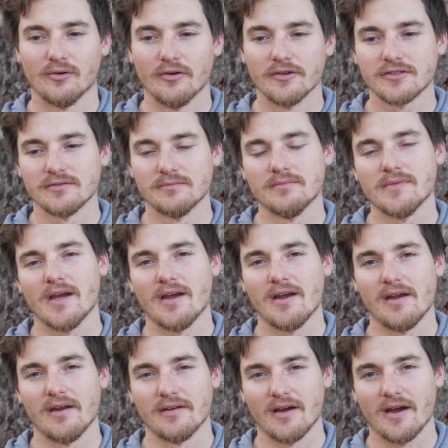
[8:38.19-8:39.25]
awesome
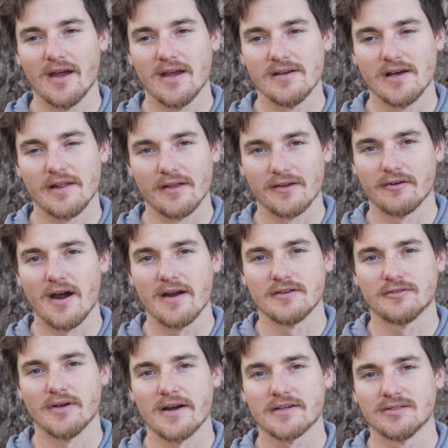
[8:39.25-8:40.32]
and another great
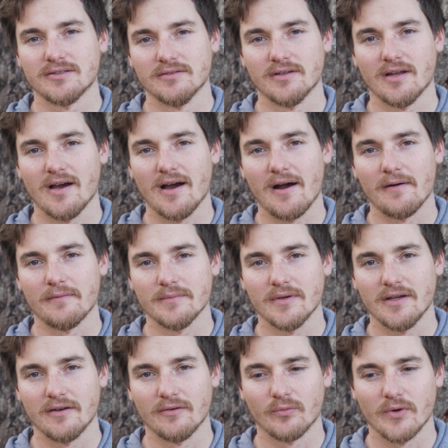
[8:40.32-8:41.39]
attraction um,
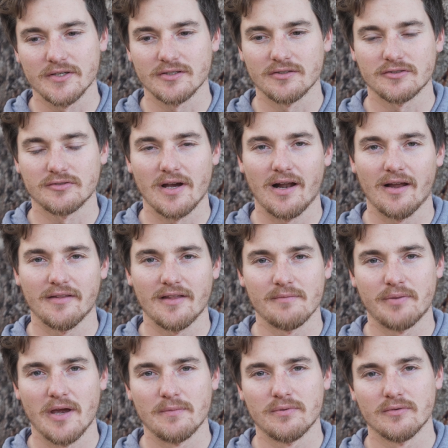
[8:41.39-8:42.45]
in Western Australia
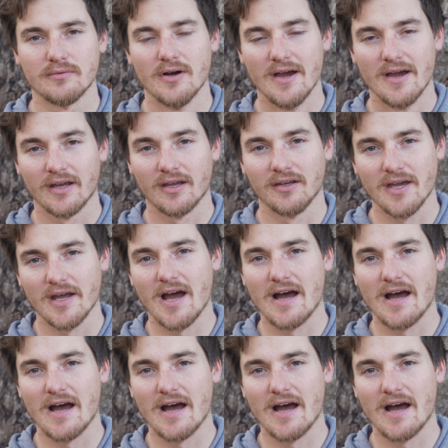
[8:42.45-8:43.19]
that people can get